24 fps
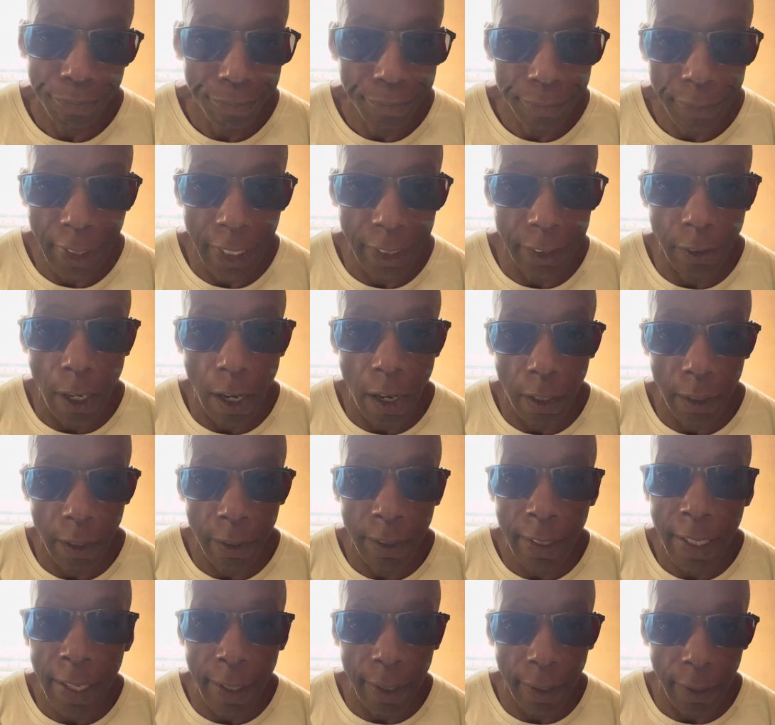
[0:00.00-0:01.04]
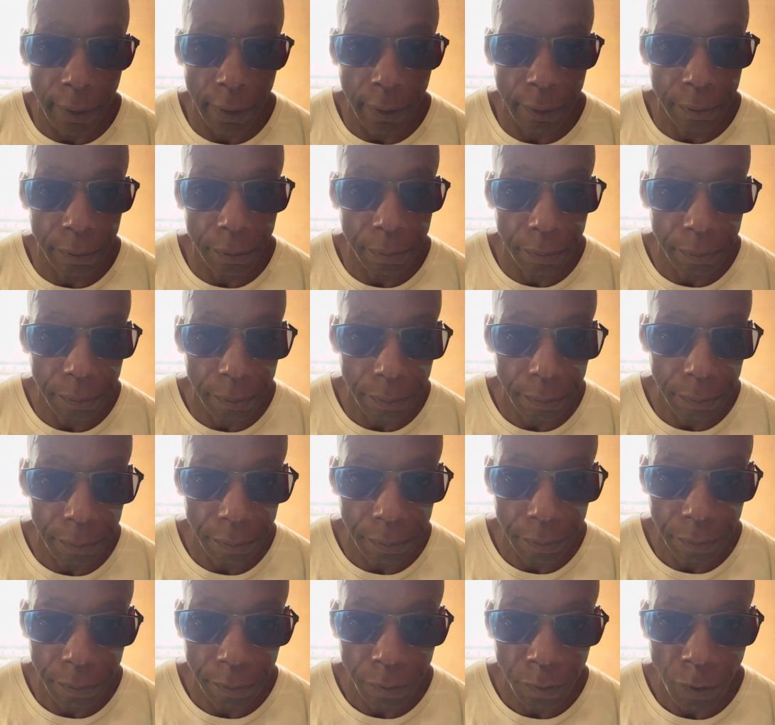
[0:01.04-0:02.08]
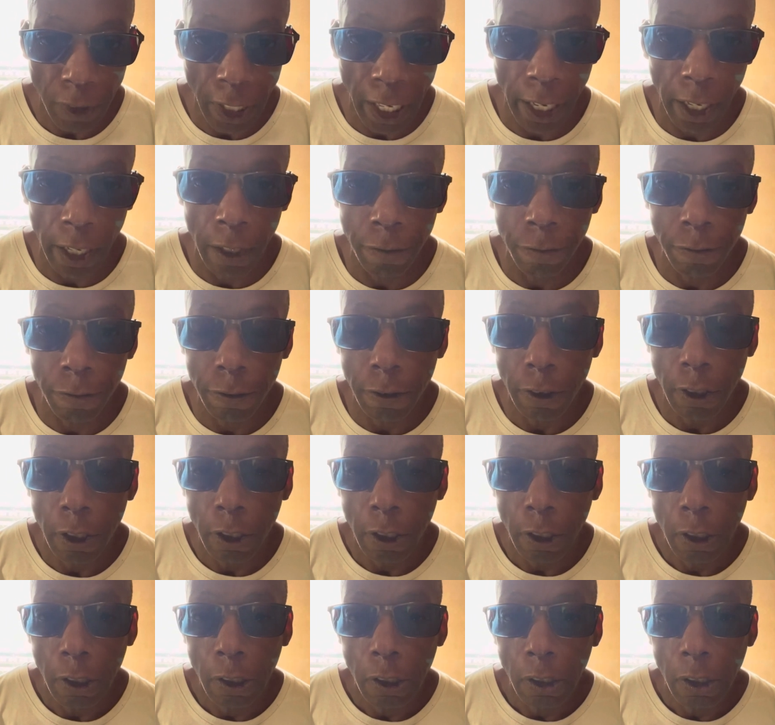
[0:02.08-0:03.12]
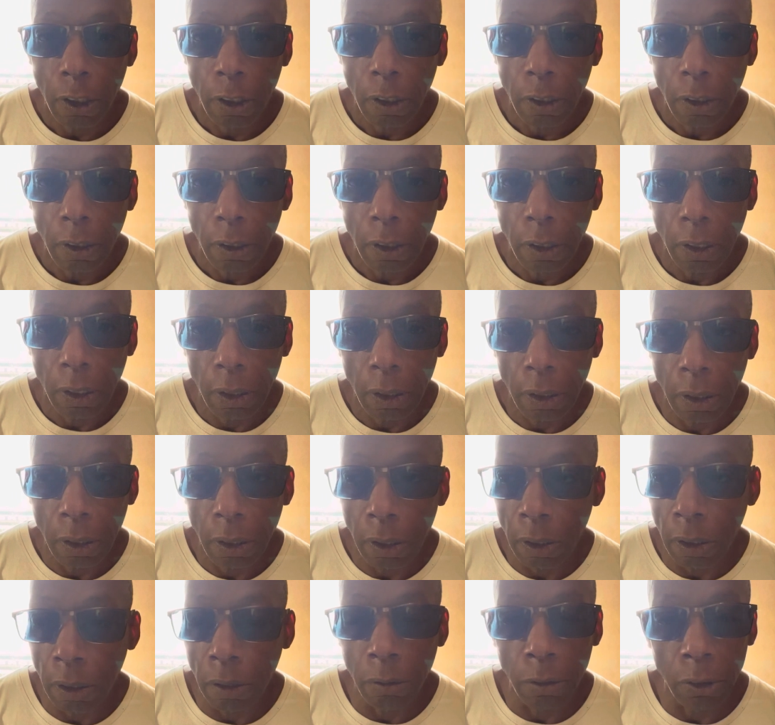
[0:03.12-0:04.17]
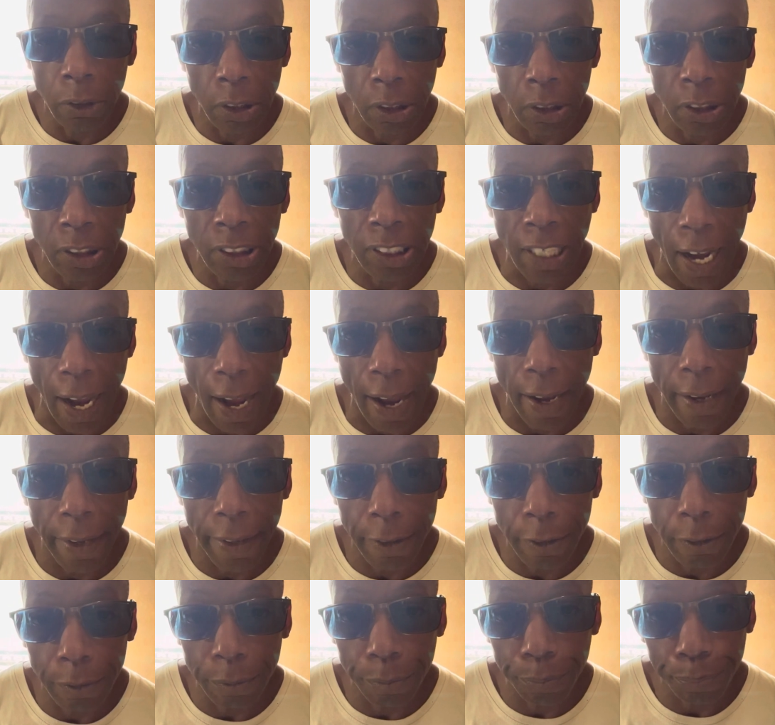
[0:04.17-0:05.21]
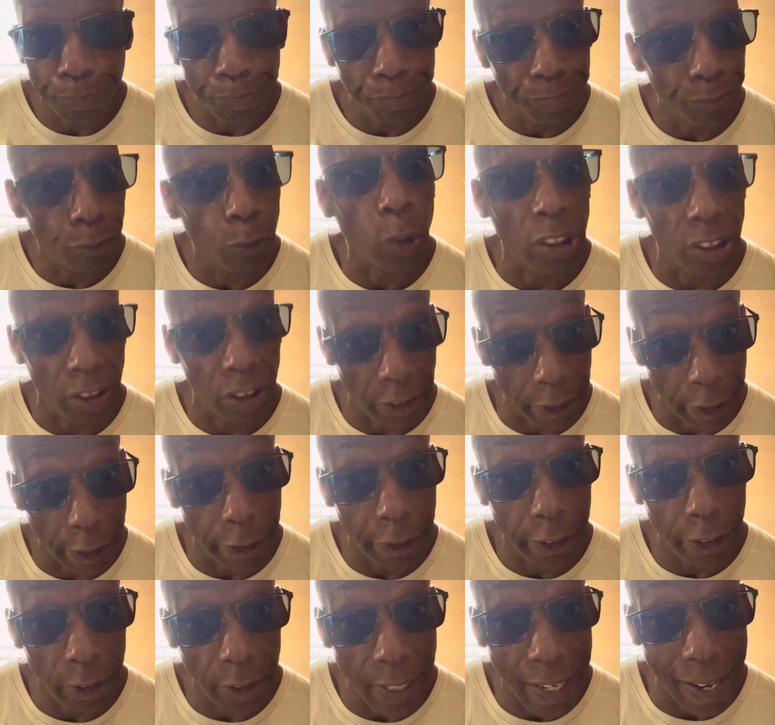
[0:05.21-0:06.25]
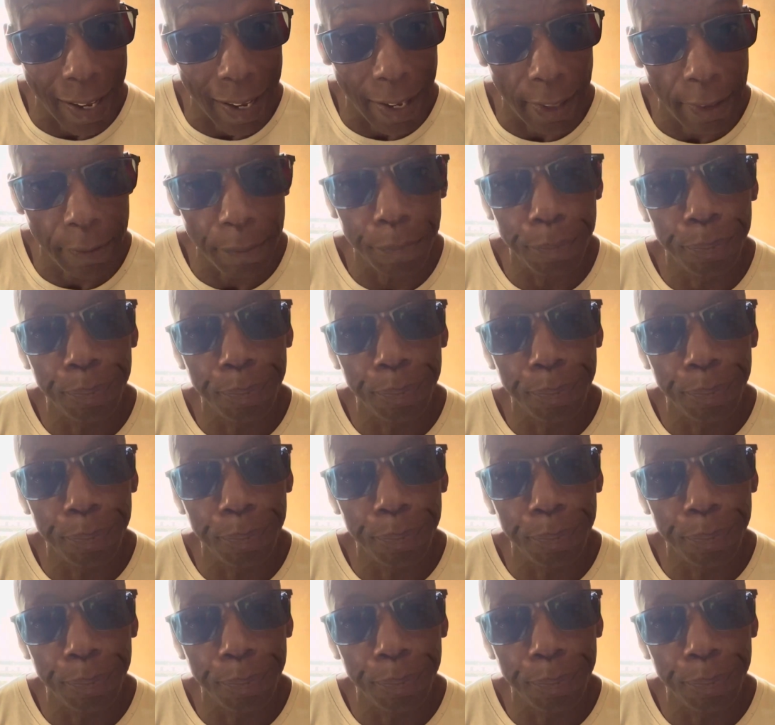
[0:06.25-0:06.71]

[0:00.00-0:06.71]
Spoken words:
That's all done. And if it was a child, which there is not,